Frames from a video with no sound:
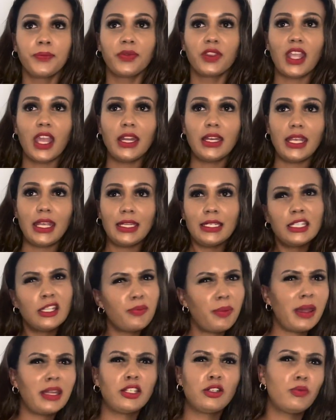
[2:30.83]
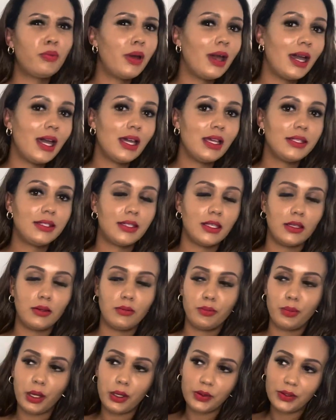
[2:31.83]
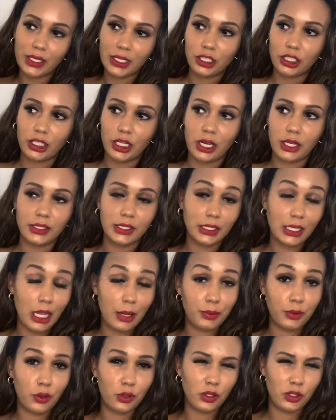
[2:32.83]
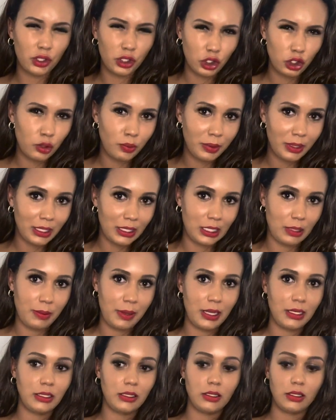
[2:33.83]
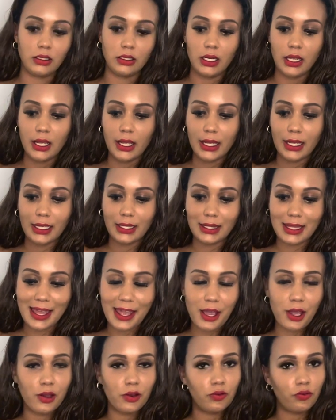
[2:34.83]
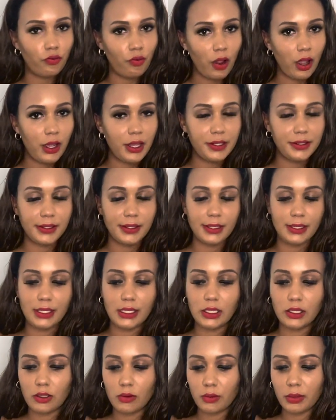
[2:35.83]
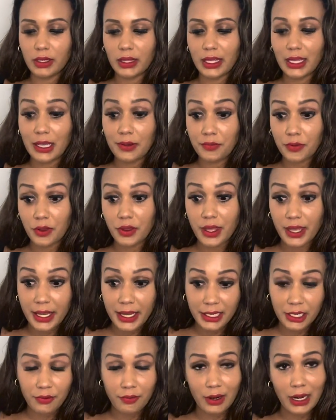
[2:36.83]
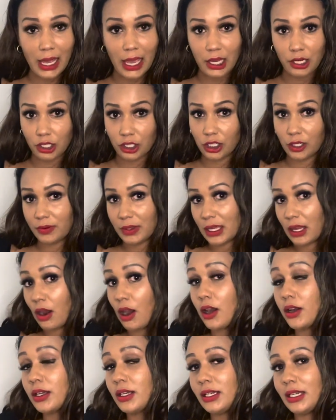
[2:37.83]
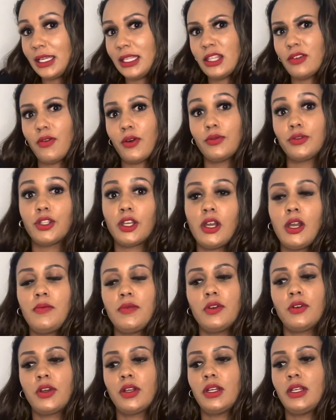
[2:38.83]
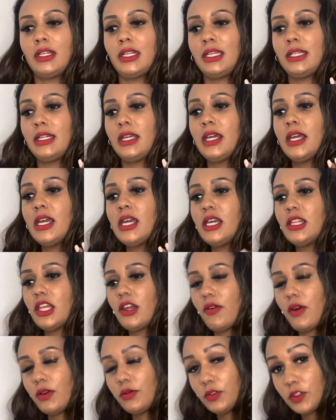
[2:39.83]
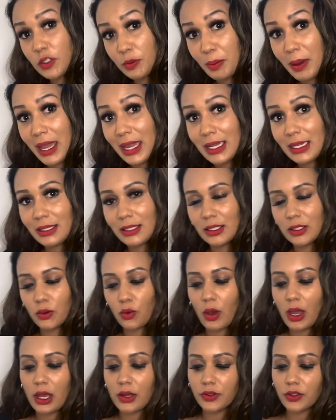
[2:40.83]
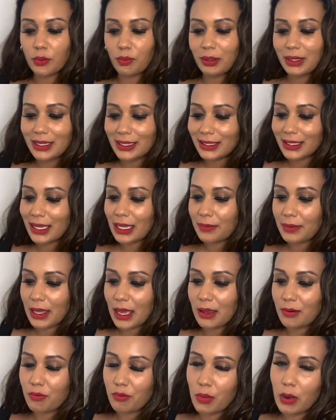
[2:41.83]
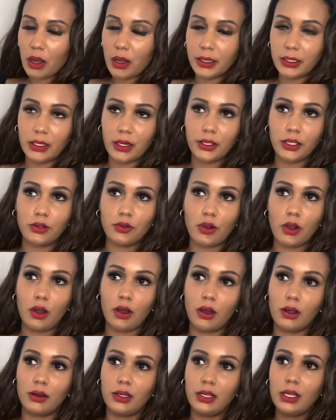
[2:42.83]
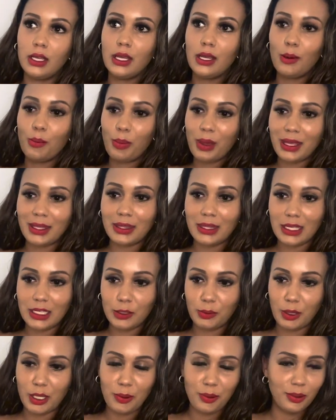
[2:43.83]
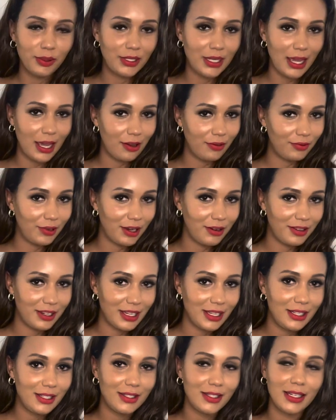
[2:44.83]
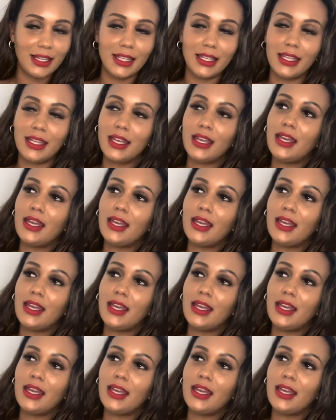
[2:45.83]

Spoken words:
an independent person. Both Sagittarius and Capricorn are super independent in their own right. So this is somebody that even though they're in a relationship, they are going to need their own time, they're going to need their own space as well. So please keep that in mind, that you can't pin these people down very easily.